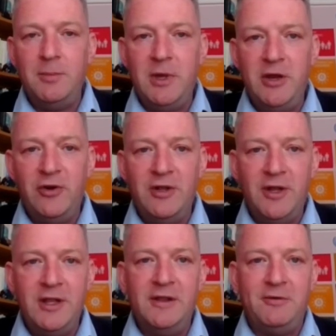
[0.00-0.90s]
here
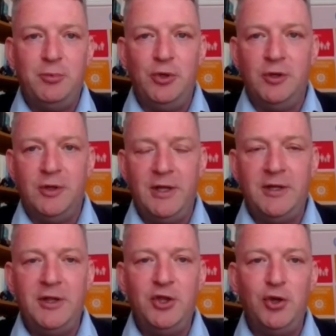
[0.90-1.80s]
in Liverpool
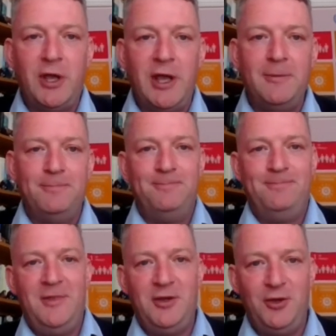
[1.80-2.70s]
in the UK.
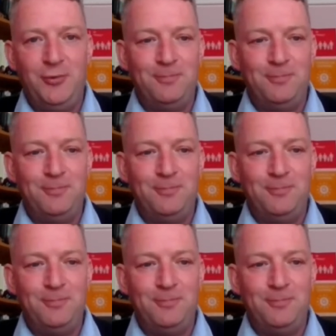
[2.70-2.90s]
Thank you.